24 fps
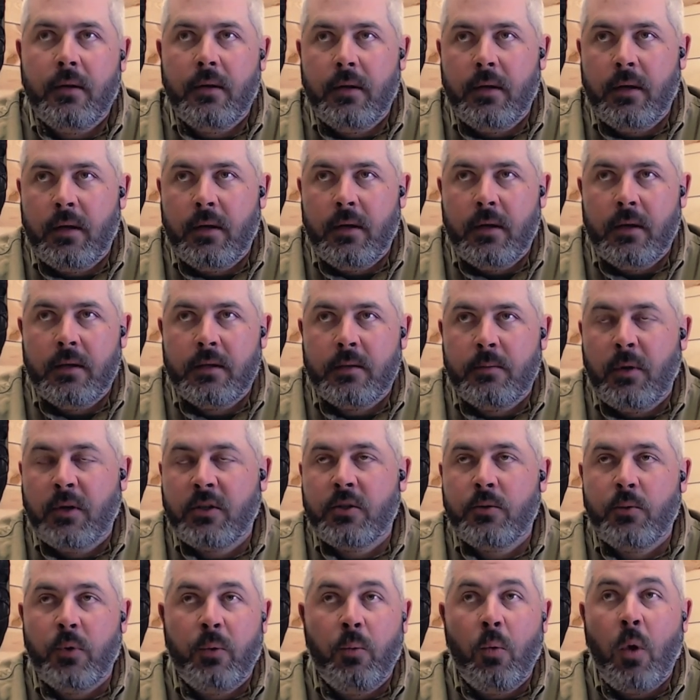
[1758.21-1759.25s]
as much
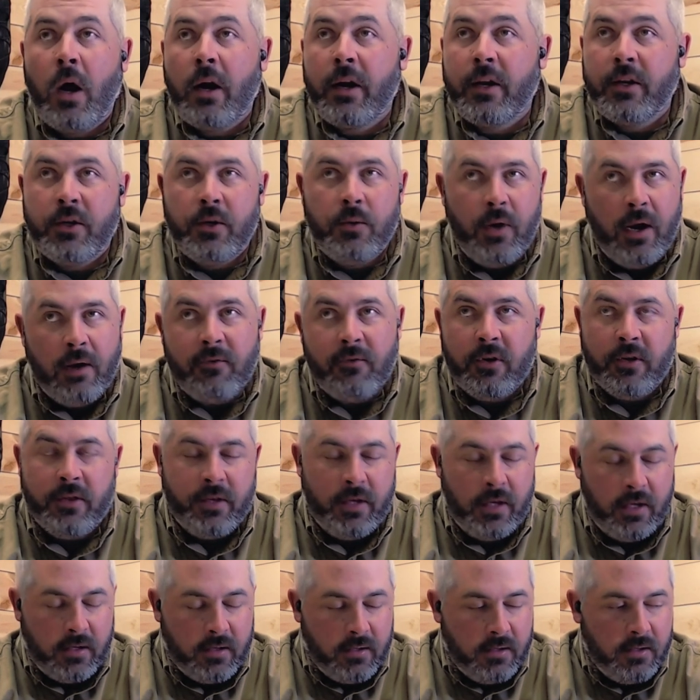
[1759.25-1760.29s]
as we want to do
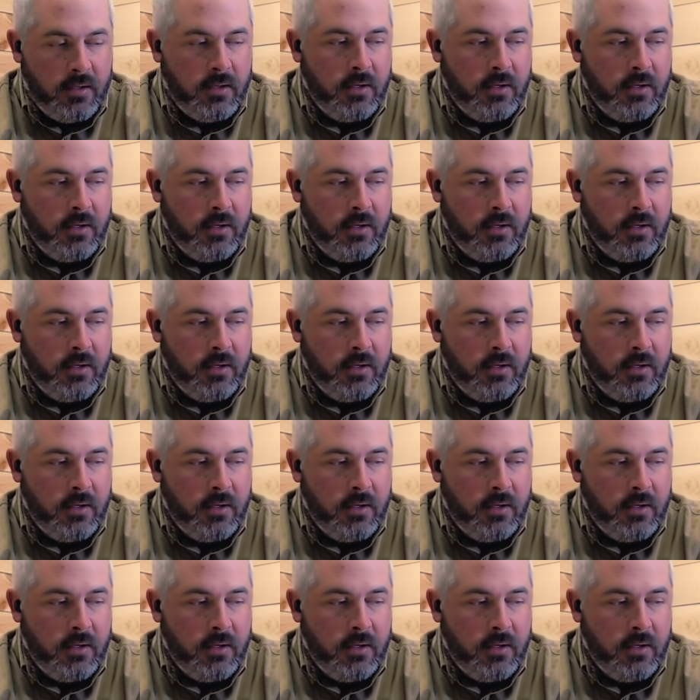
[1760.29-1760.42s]
everything,